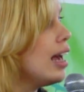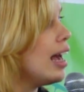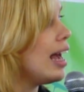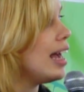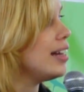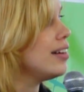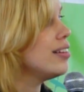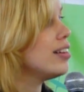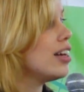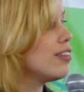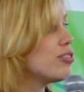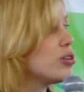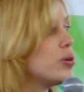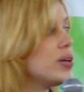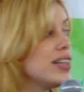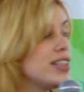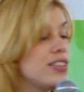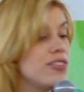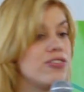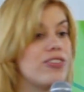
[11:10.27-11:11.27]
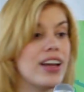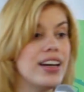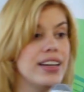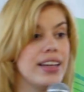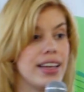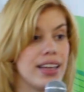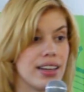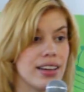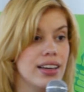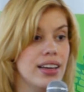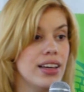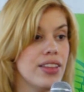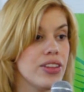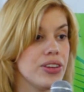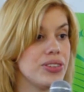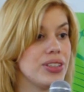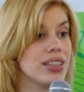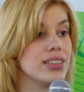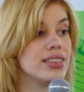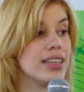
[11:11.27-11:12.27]
And of course, funding.
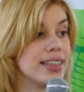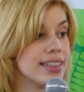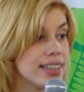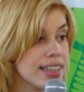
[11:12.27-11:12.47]
There's things like